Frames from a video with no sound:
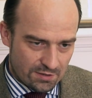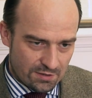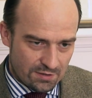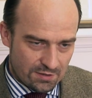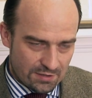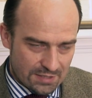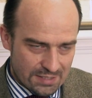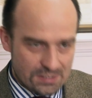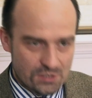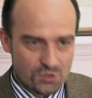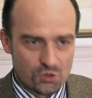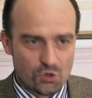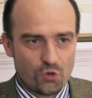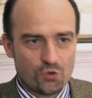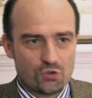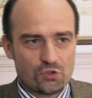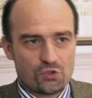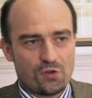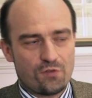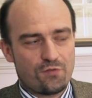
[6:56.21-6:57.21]
this is
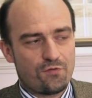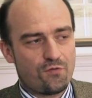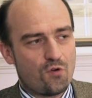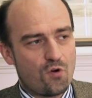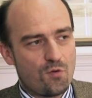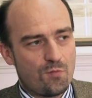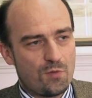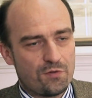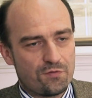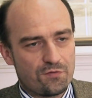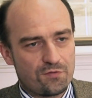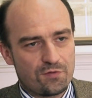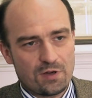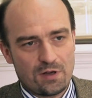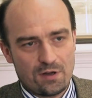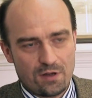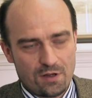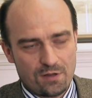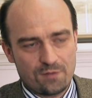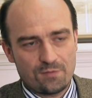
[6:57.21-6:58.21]
also a form of
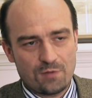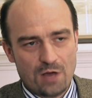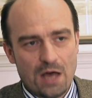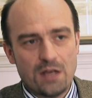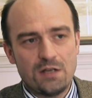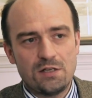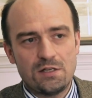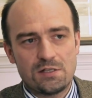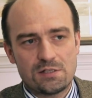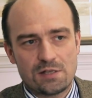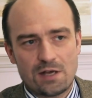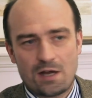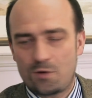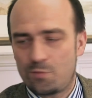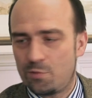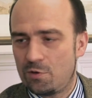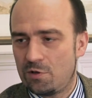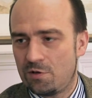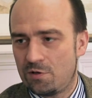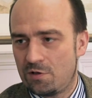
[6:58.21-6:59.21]

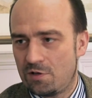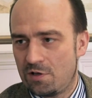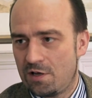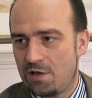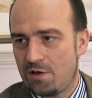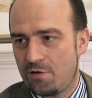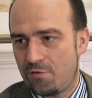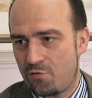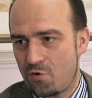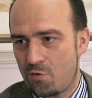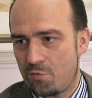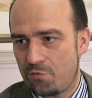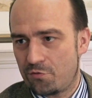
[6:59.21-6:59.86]
undesirable form